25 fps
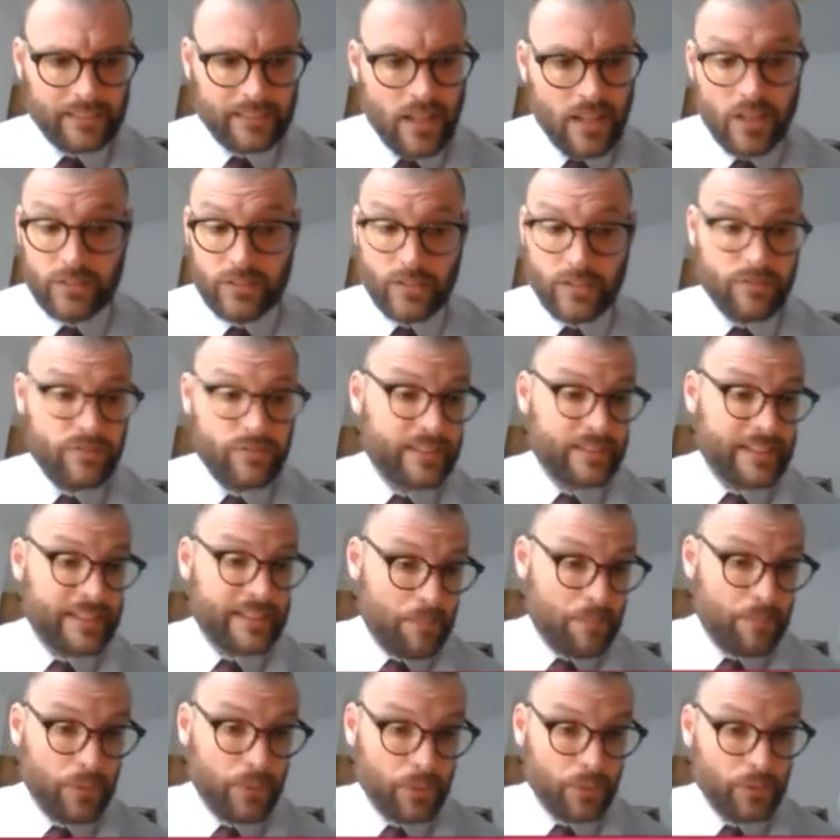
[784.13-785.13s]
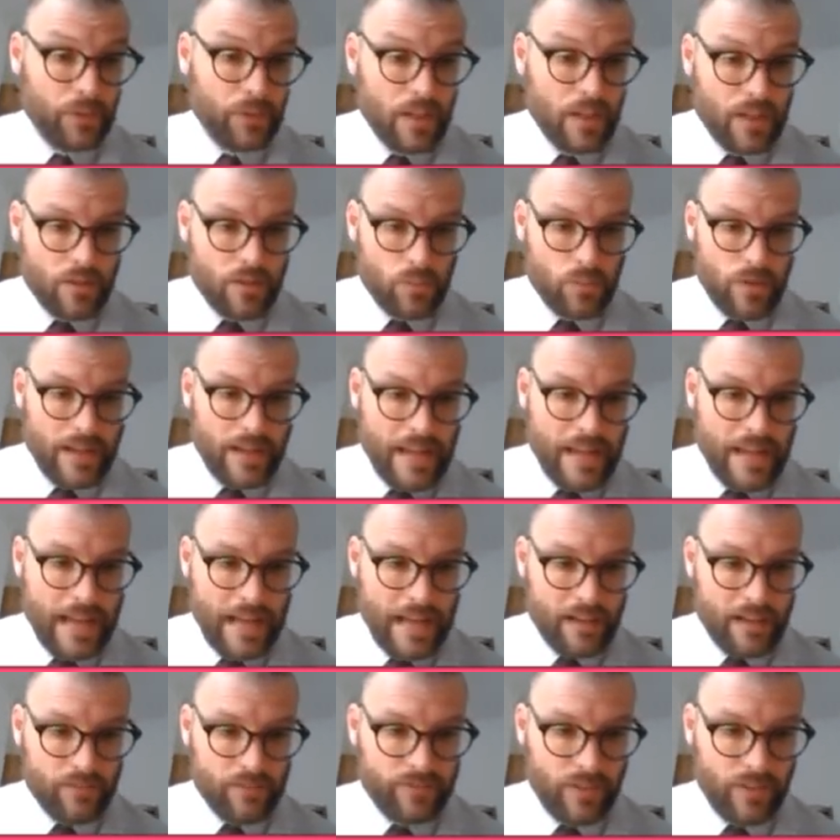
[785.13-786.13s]
So for example, we
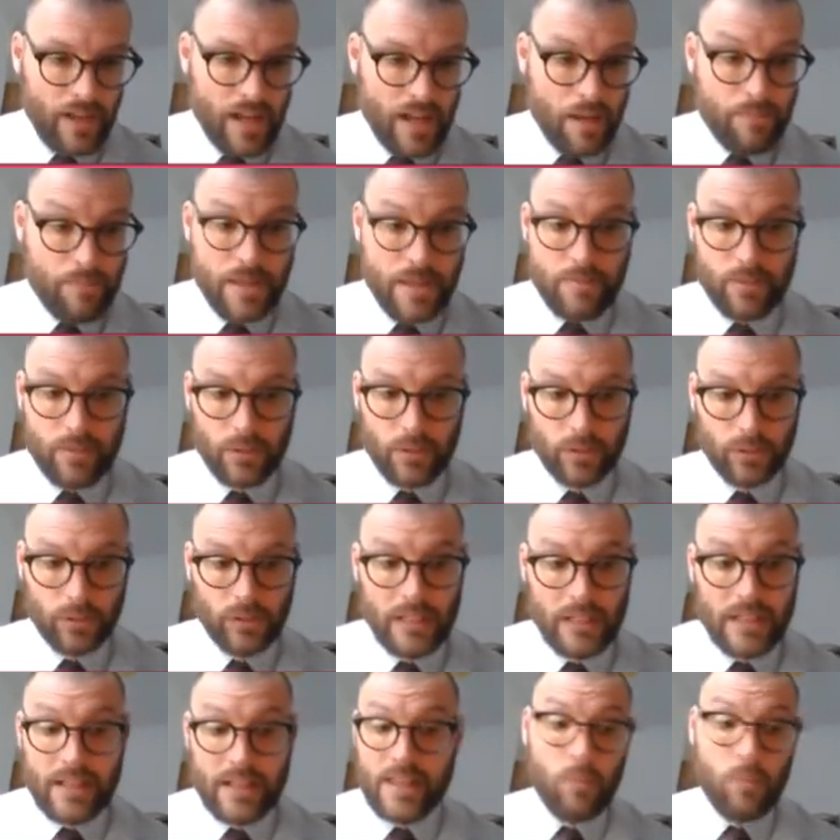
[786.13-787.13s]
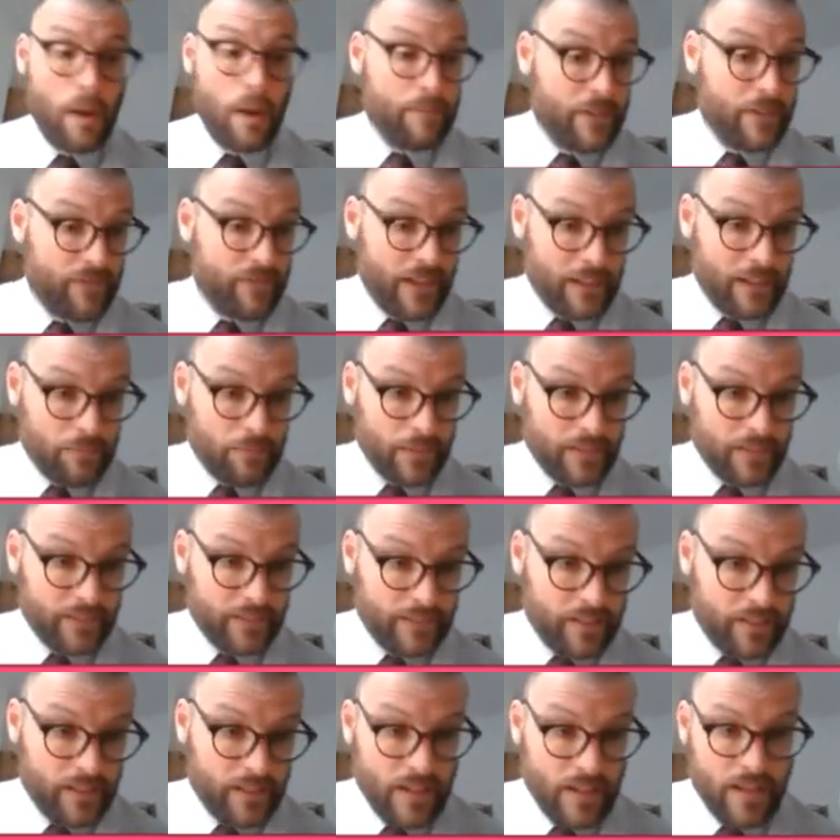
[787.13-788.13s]
have people in the web
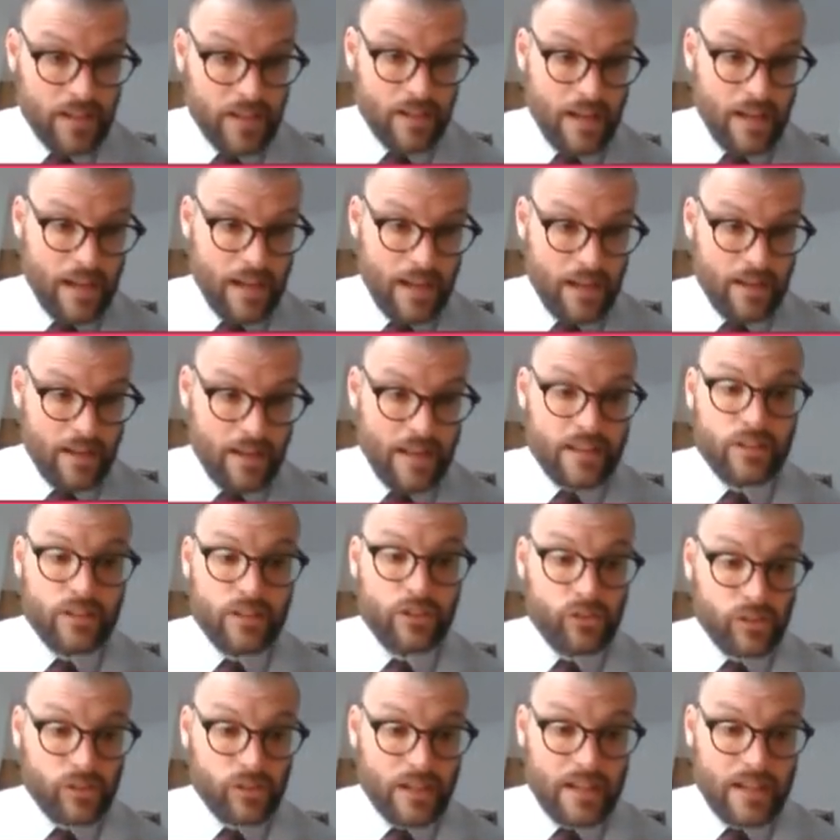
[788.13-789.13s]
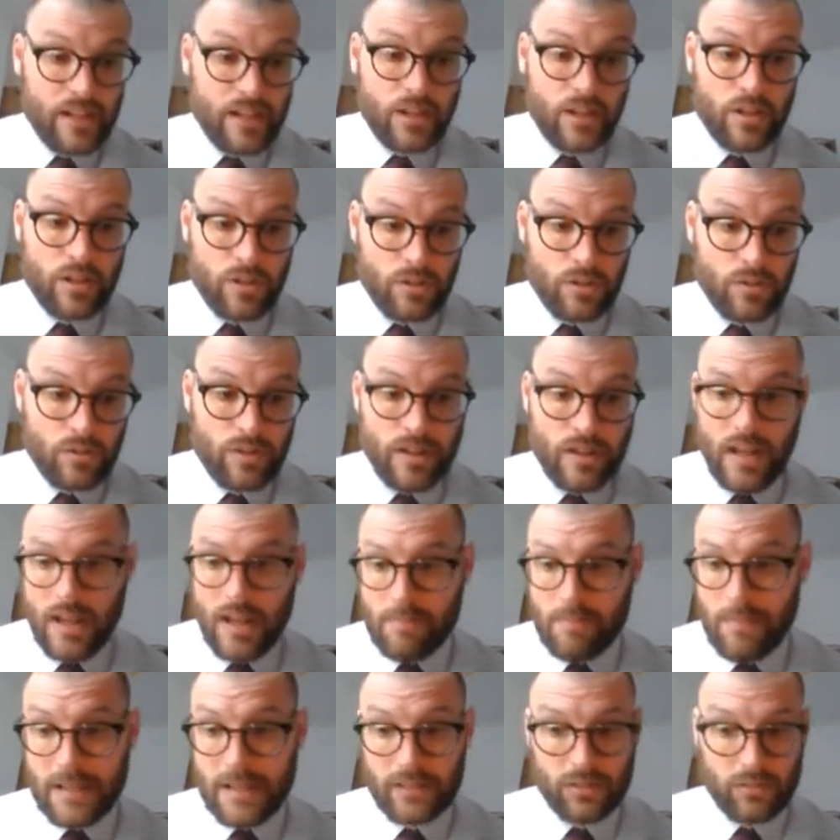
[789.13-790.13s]
development industry who
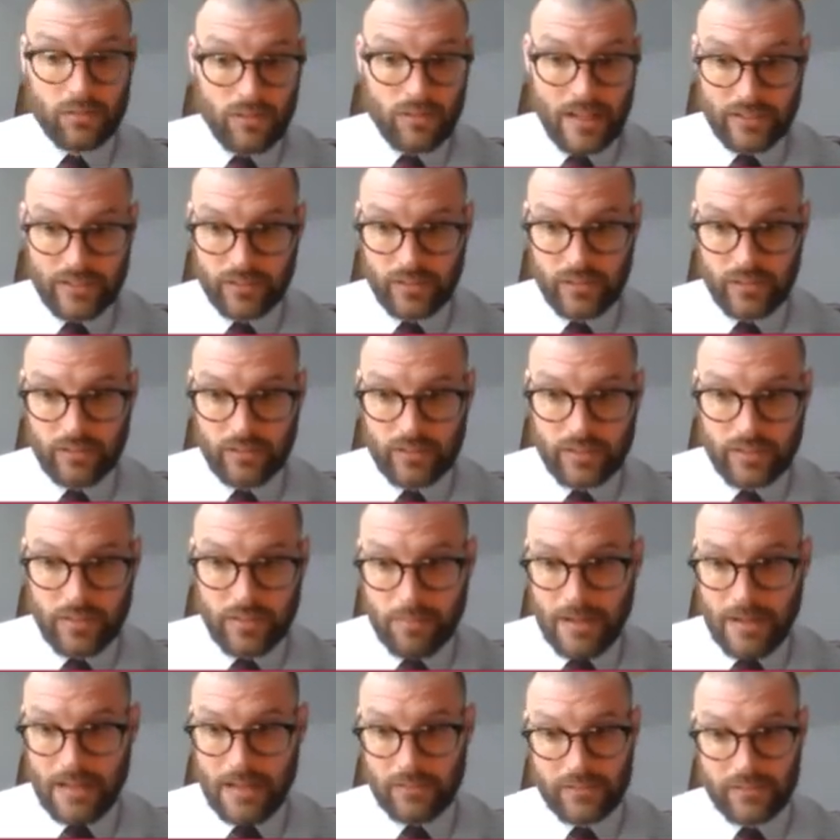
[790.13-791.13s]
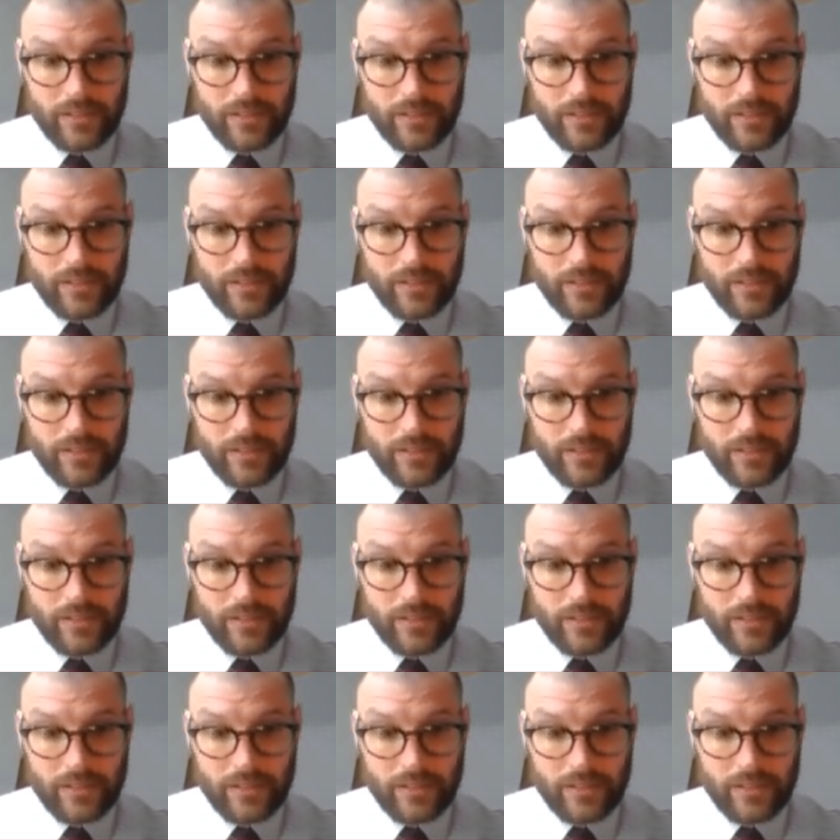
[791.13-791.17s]
mentor our students about